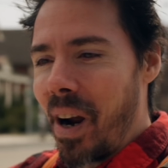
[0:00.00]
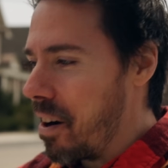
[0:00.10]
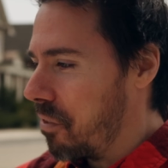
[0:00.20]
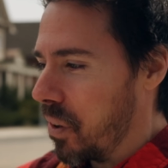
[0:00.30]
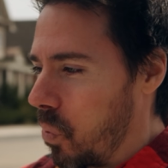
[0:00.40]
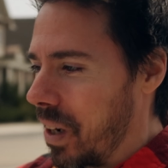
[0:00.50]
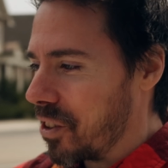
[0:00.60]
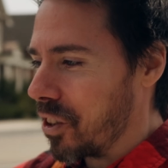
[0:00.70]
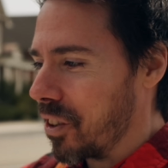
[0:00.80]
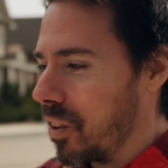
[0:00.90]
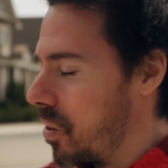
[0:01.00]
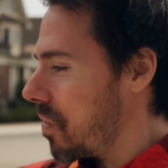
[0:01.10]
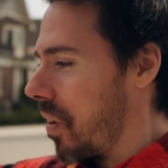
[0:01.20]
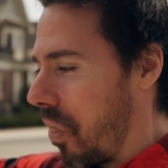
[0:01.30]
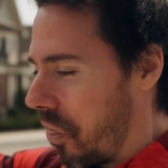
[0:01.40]
my blood sugar,
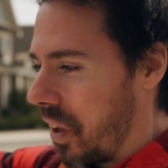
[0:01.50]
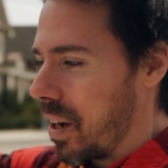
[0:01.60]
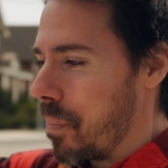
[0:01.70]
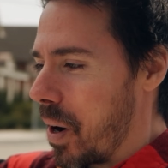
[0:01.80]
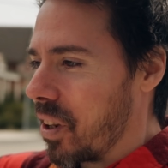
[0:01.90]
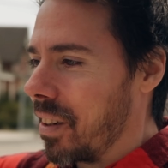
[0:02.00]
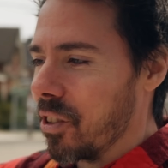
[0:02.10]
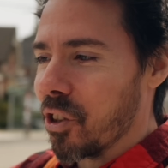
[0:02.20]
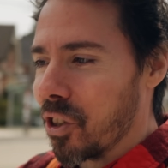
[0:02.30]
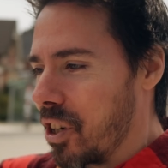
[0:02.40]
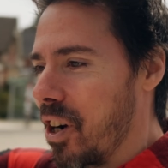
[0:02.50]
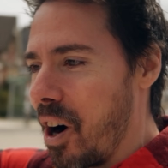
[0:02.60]
five point six, which